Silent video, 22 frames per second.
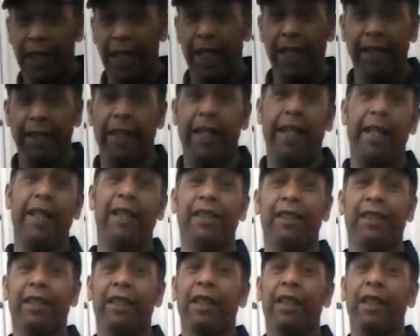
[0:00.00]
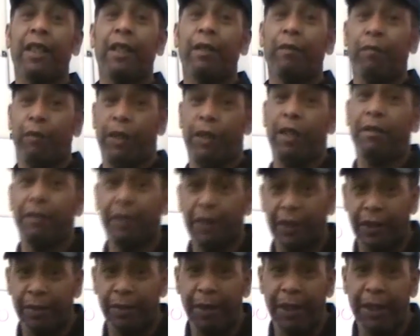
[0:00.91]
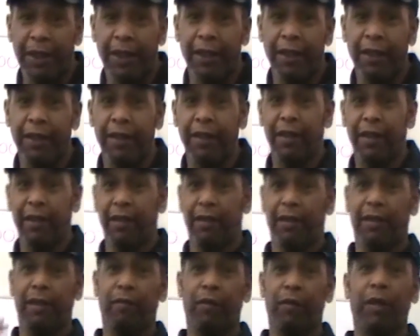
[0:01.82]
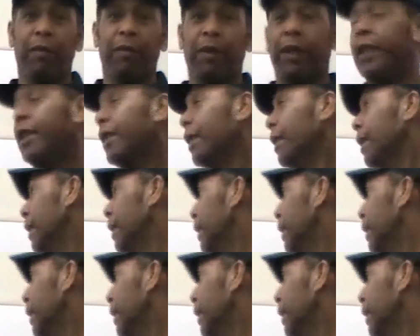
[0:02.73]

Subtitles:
hard cash would go into smoking in 1 week.